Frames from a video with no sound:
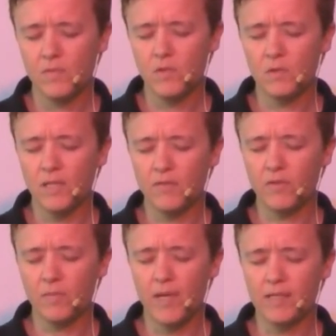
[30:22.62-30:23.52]
to live
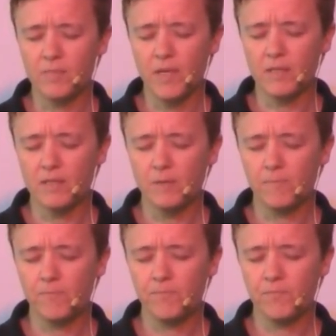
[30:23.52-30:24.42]
from that space,
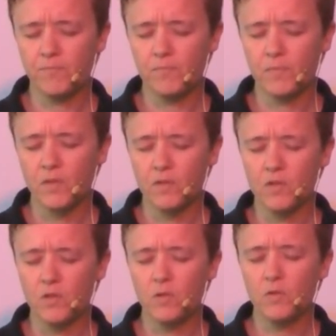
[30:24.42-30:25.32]

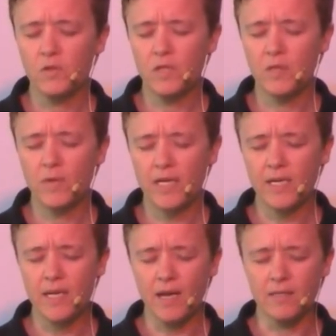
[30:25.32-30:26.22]
to truly
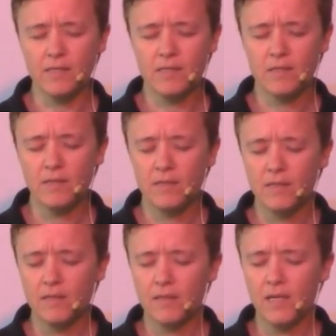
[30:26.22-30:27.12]
recognize
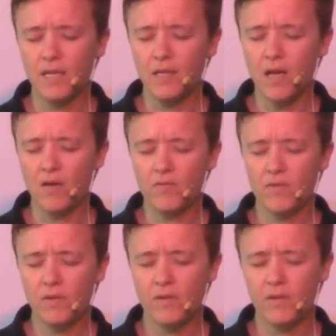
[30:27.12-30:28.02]
and
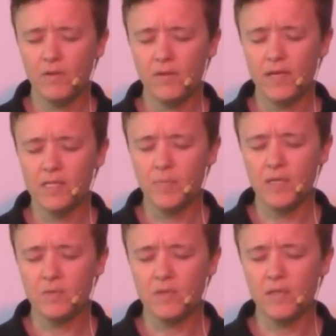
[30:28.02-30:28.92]
love that
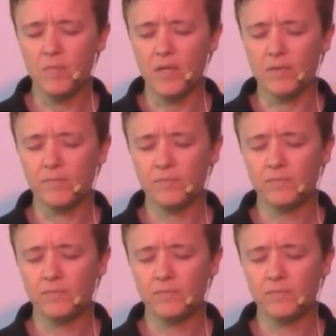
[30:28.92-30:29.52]
space within me.